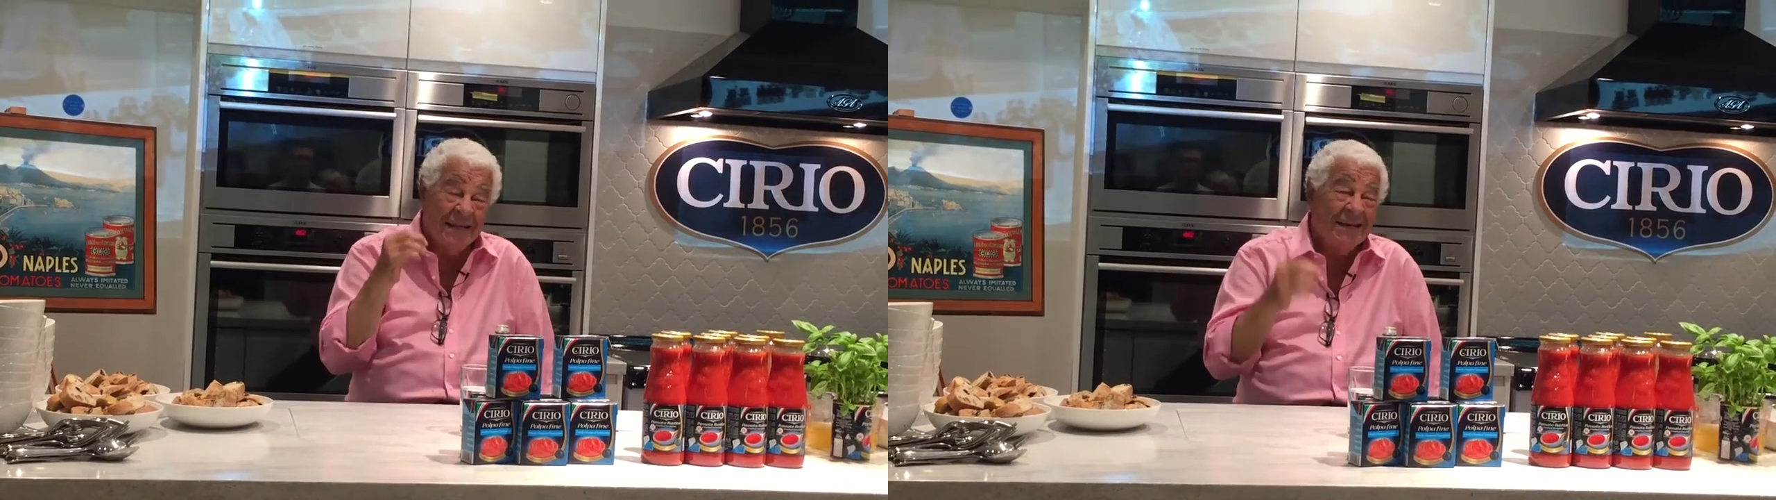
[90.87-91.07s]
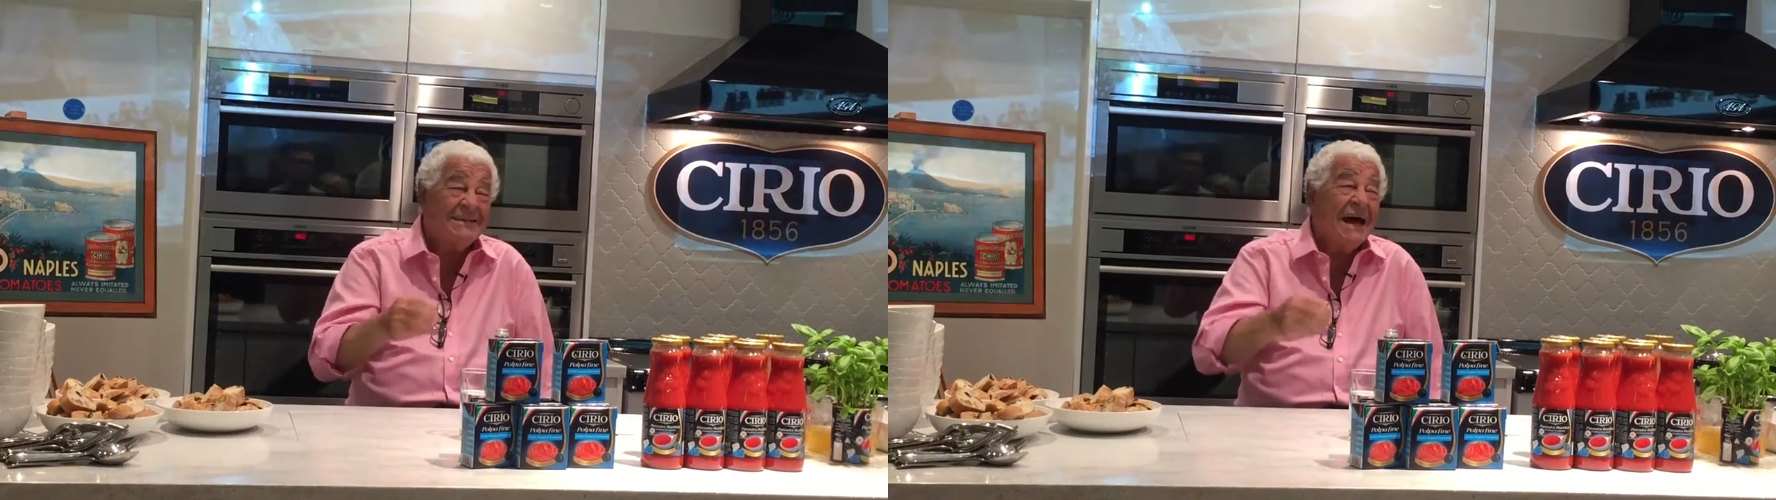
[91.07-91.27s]
it
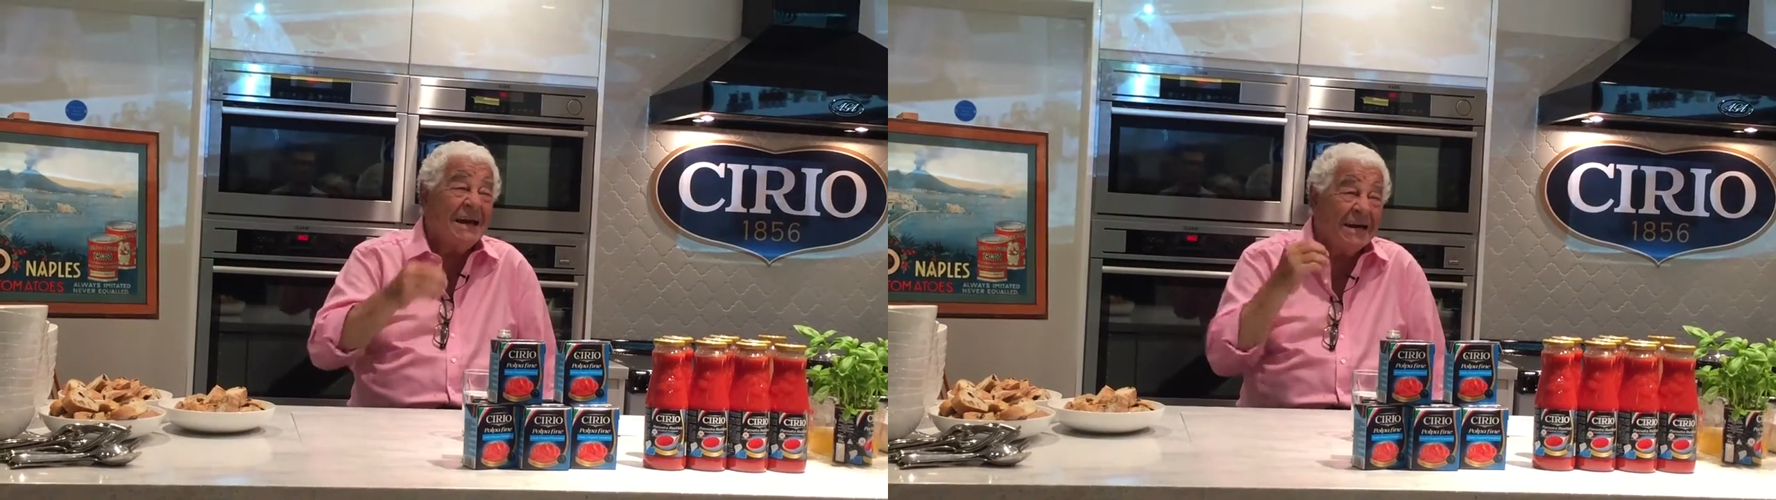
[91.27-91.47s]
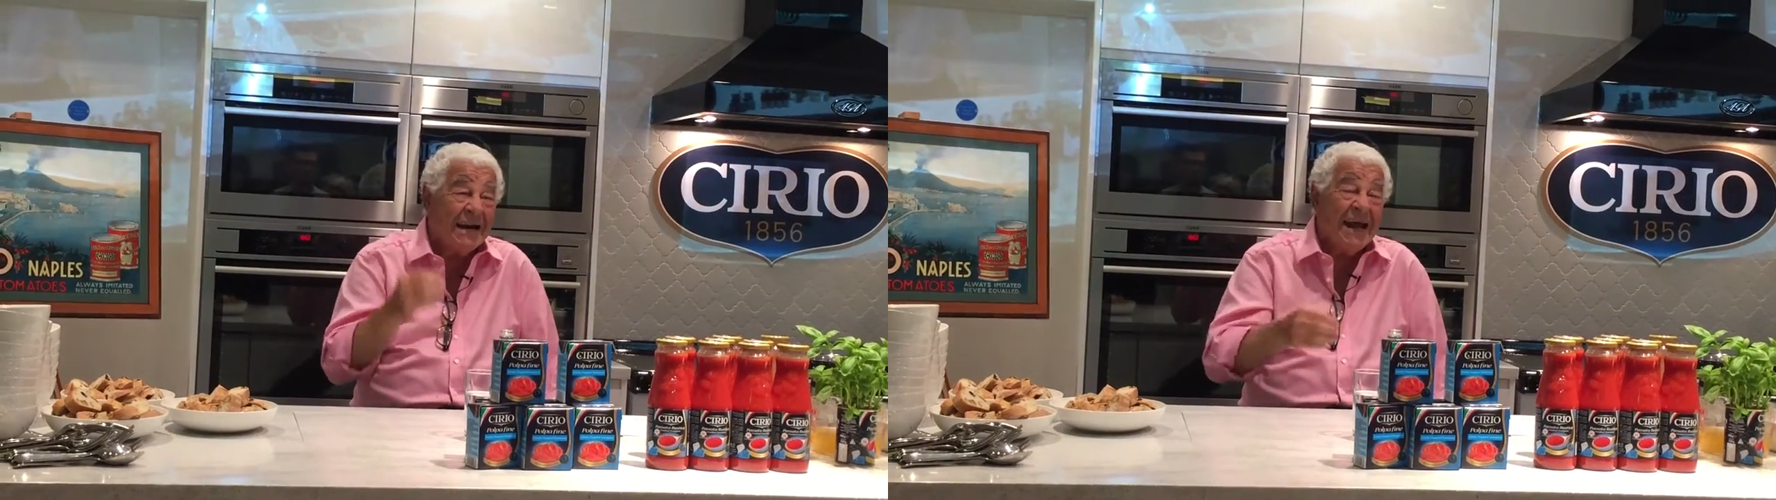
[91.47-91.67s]
is
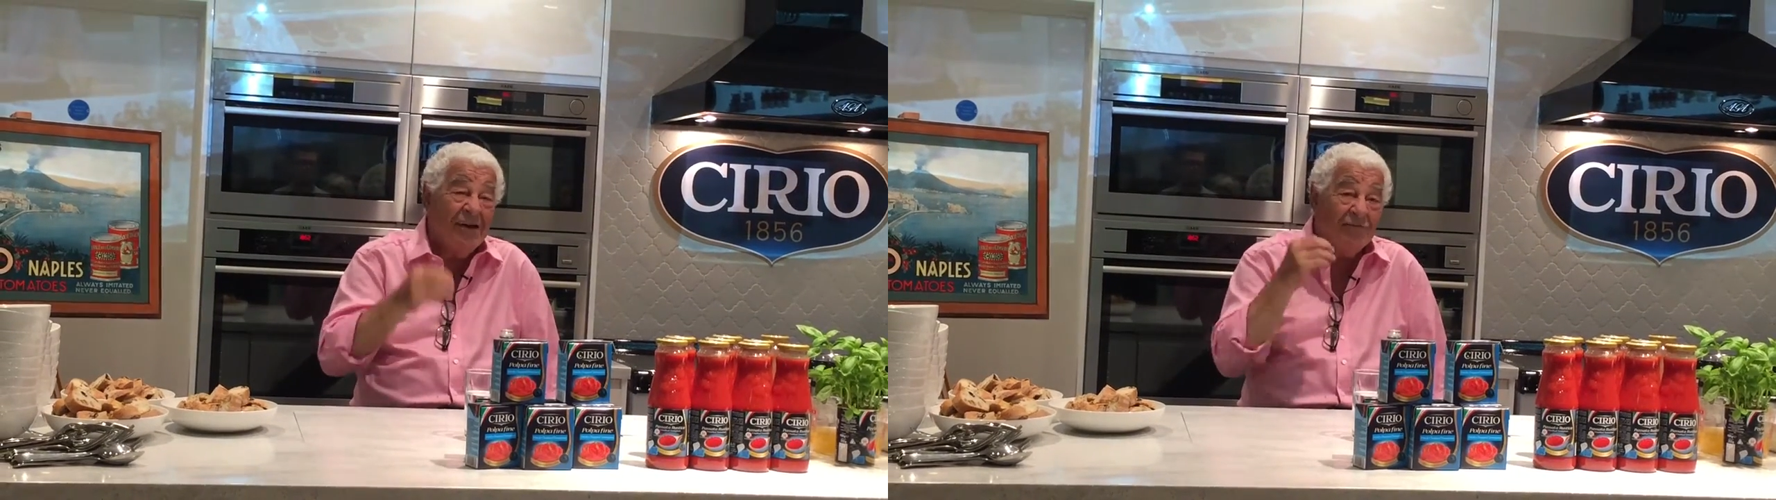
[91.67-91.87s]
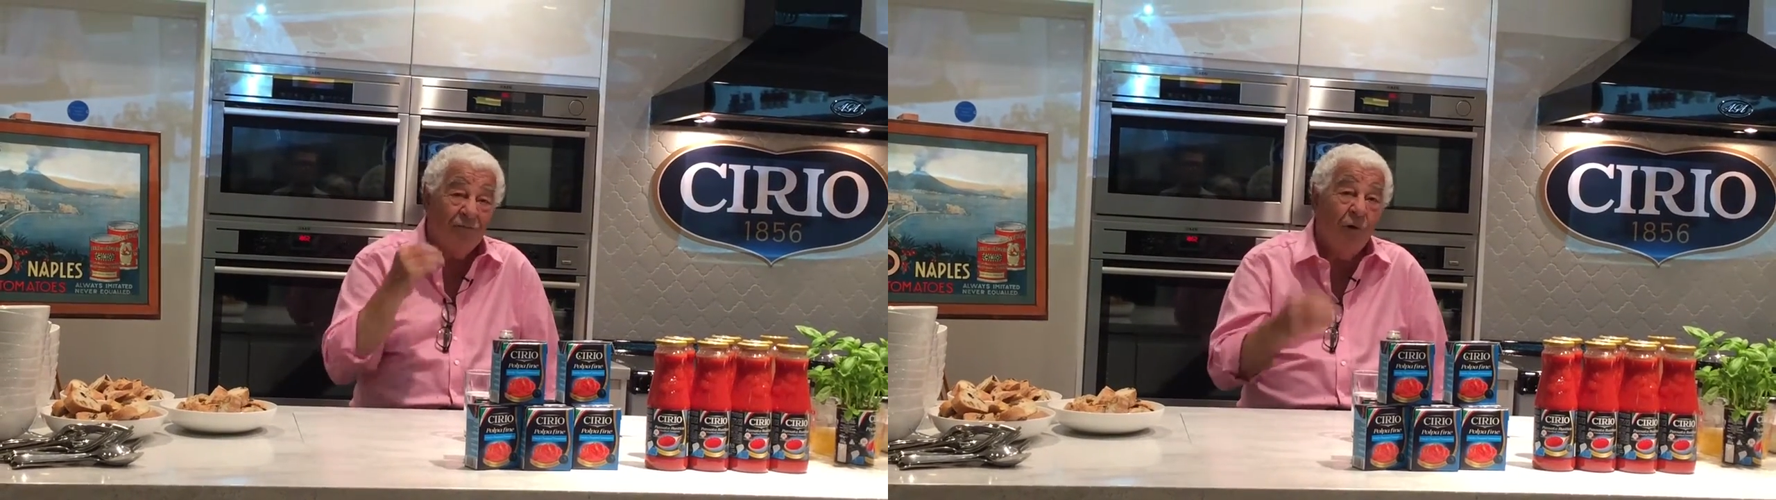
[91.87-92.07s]

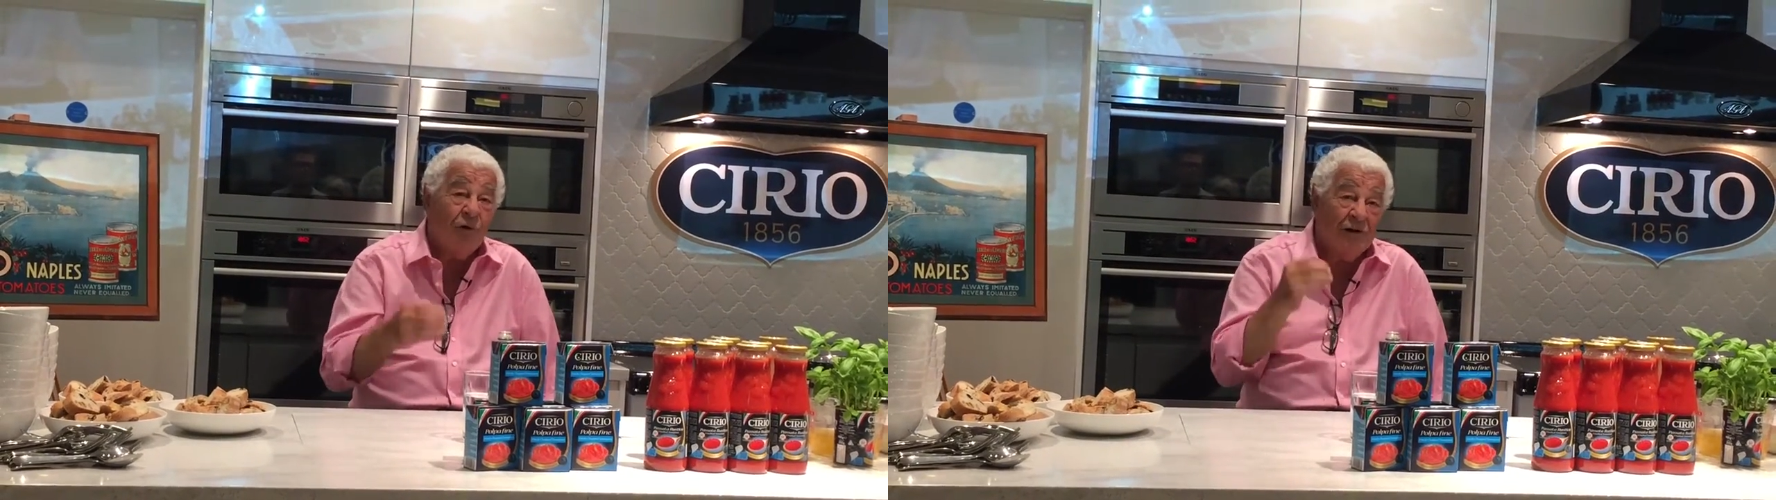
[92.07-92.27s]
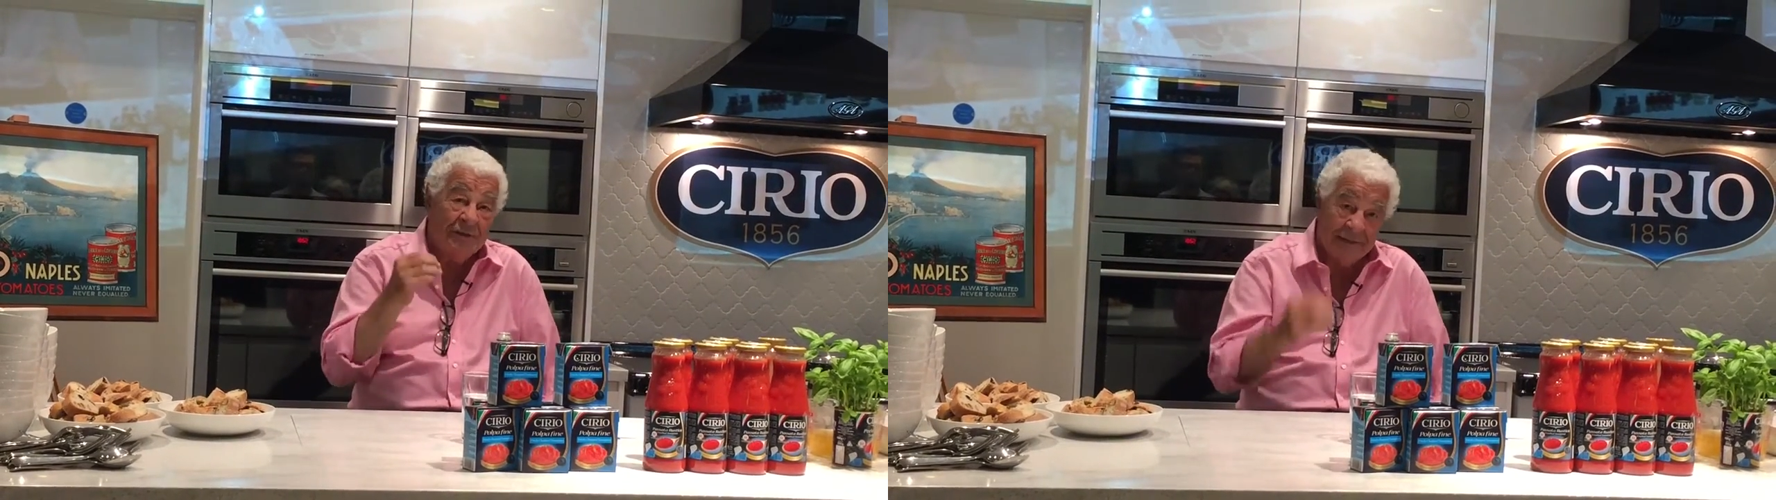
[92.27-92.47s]

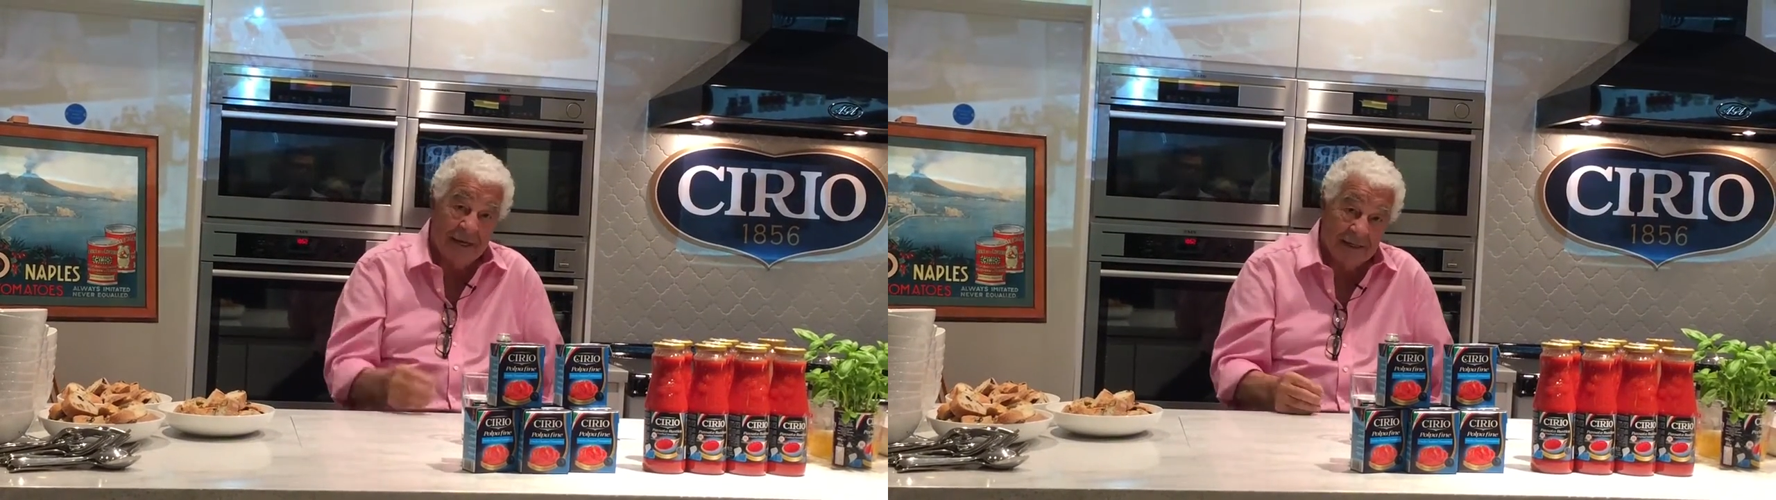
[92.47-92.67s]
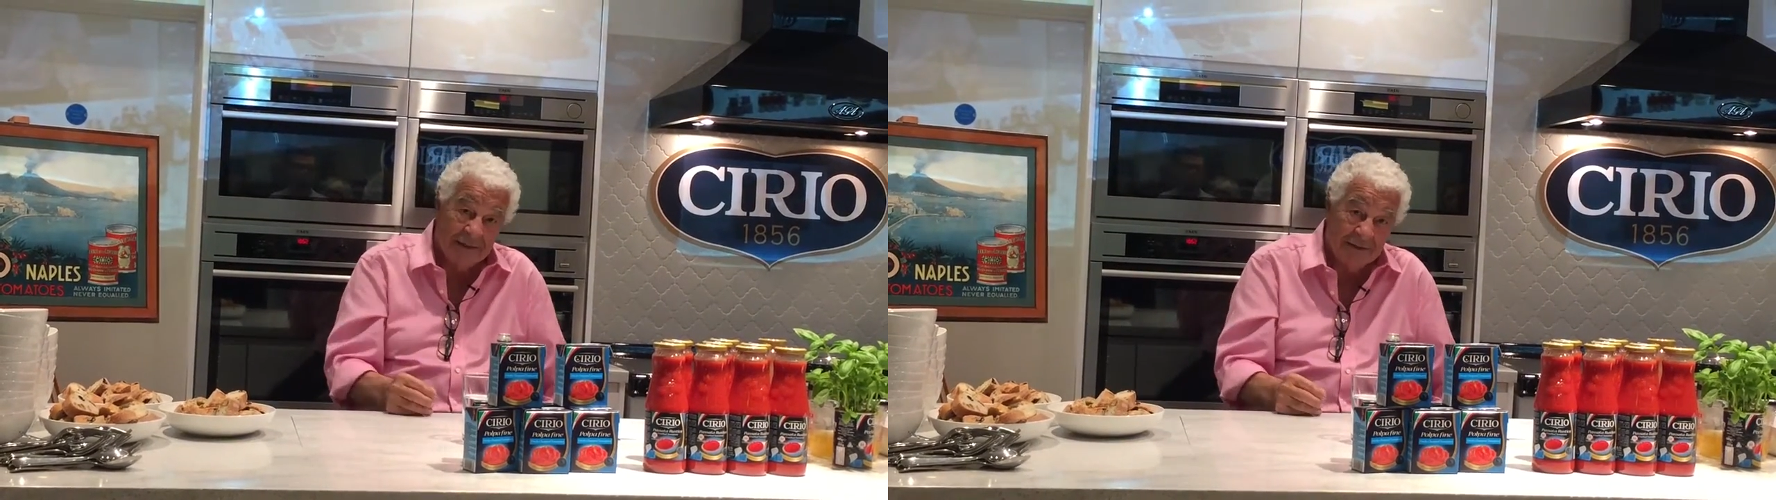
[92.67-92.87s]

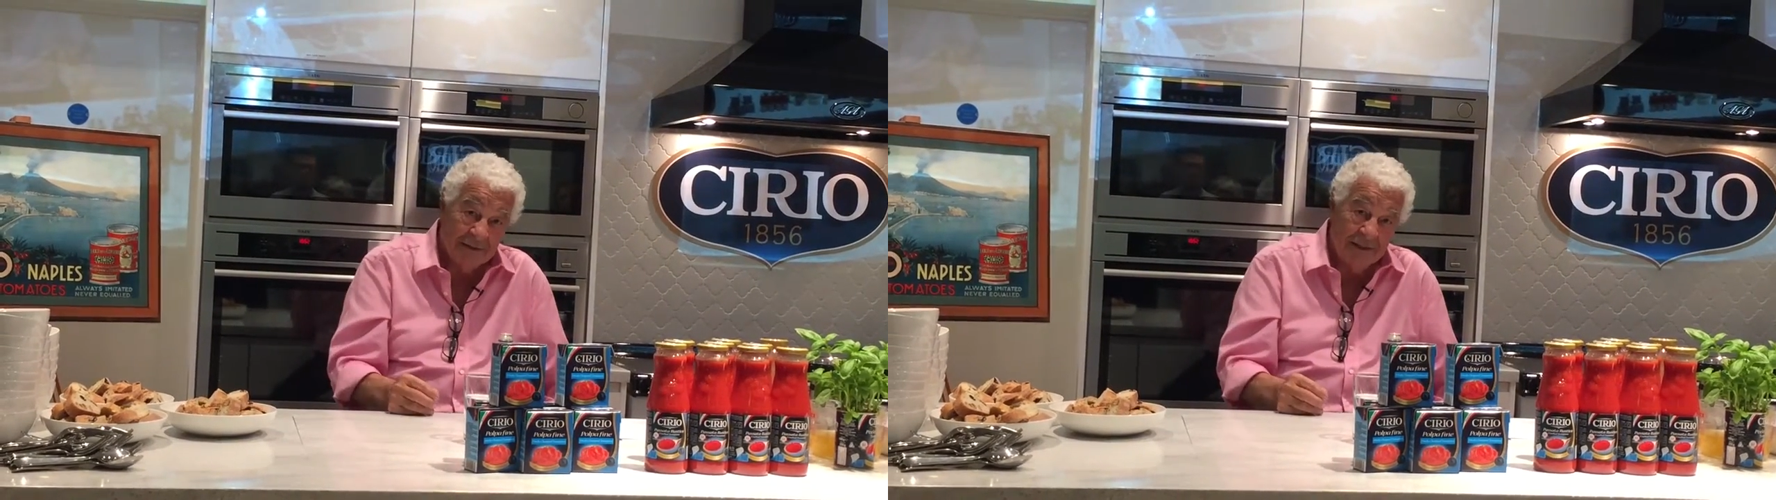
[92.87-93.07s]
revolting,